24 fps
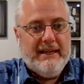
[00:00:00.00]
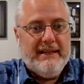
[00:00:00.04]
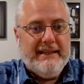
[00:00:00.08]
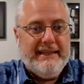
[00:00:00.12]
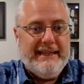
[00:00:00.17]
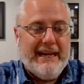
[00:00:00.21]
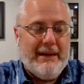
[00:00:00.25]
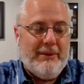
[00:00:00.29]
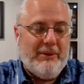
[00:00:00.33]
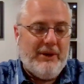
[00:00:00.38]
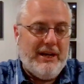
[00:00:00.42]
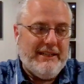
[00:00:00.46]

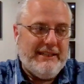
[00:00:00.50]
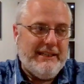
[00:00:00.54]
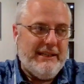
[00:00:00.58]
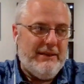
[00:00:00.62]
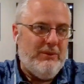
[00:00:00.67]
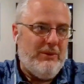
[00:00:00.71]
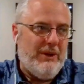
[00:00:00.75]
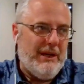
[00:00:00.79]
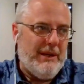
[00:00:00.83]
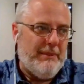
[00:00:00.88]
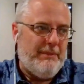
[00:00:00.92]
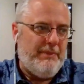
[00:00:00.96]
Well, I didn't
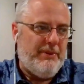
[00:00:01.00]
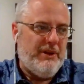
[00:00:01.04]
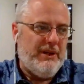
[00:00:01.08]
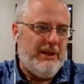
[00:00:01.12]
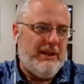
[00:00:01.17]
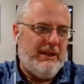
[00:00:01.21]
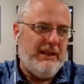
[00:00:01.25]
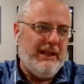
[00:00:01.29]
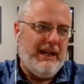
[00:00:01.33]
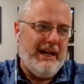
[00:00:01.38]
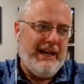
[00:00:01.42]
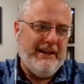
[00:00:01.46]
want
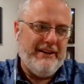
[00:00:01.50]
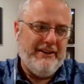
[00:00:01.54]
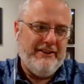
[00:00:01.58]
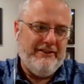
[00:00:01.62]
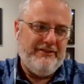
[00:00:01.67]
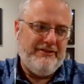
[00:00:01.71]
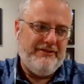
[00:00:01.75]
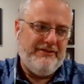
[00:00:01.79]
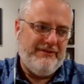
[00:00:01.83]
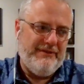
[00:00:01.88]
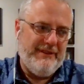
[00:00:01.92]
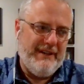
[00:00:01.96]
to
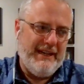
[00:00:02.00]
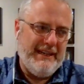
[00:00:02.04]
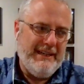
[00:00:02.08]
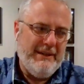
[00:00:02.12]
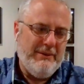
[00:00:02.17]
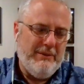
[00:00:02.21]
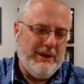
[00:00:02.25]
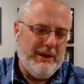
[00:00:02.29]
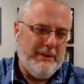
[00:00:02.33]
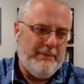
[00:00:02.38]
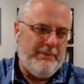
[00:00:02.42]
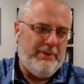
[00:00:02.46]
I didn't
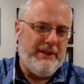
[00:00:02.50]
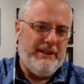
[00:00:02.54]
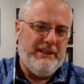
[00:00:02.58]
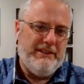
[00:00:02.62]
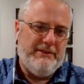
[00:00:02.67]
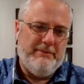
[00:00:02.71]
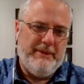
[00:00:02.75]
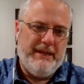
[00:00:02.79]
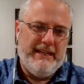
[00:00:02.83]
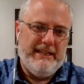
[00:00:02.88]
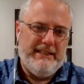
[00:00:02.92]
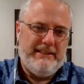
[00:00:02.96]
want to put as
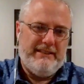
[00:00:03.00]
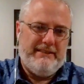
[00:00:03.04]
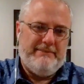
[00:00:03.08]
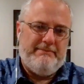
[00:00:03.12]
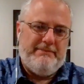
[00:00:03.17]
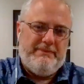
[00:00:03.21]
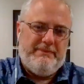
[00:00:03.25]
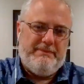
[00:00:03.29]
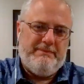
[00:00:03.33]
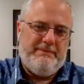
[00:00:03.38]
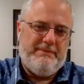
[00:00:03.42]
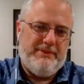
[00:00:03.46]
many
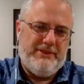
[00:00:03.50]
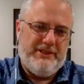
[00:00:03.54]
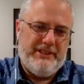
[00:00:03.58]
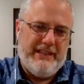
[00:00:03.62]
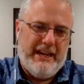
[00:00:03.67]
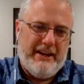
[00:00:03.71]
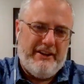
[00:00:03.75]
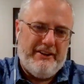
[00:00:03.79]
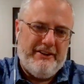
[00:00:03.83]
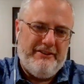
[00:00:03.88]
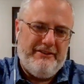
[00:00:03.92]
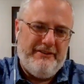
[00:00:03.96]

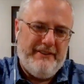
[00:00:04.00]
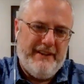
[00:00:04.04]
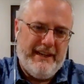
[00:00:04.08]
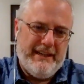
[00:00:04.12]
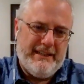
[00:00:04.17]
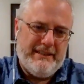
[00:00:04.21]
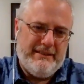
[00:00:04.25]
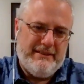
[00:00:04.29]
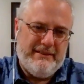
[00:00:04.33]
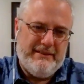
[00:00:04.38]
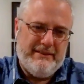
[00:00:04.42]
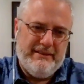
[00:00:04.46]
sound
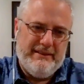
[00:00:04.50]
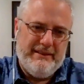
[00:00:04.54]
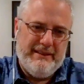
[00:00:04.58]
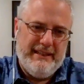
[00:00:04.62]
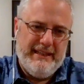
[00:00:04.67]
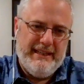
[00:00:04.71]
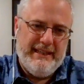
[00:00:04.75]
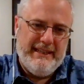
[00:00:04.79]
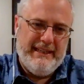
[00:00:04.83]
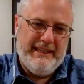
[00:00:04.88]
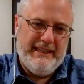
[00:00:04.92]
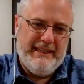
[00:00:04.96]
effects
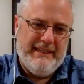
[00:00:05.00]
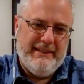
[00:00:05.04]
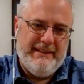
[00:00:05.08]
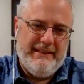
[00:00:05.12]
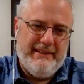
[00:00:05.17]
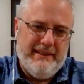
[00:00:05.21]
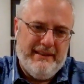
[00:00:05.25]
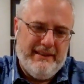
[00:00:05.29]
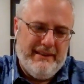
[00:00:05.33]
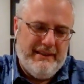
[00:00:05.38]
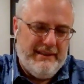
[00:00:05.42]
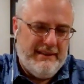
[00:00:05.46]
in it
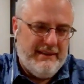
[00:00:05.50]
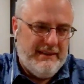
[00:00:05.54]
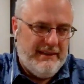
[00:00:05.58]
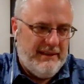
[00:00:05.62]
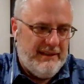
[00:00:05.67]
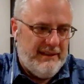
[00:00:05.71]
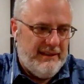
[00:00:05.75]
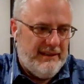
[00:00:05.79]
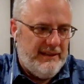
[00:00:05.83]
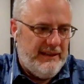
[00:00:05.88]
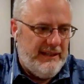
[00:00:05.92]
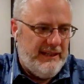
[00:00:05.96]

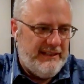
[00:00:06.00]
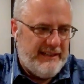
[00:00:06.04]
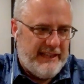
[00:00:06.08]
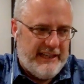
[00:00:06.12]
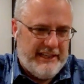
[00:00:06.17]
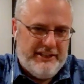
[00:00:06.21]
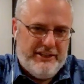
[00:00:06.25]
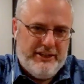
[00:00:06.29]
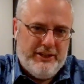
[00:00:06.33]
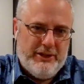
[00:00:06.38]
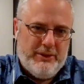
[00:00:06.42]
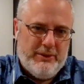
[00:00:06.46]
as I
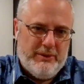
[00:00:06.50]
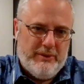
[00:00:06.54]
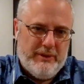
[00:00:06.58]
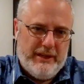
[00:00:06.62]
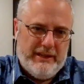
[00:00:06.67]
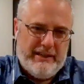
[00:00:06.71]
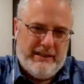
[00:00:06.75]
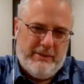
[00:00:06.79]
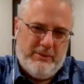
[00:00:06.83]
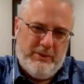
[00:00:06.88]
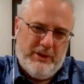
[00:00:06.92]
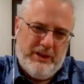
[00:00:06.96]

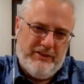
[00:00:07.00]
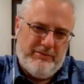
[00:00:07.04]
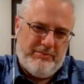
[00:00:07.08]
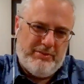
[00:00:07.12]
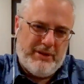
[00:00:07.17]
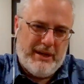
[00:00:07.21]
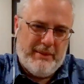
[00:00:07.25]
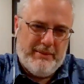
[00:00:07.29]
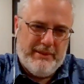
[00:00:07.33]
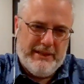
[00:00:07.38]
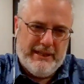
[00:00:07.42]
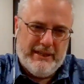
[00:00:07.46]
would have
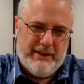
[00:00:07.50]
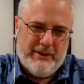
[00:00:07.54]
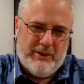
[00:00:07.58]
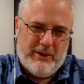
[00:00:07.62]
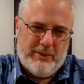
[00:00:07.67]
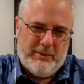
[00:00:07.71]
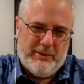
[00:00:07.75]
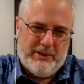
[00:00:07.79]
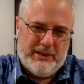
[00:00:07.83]
probably in a normal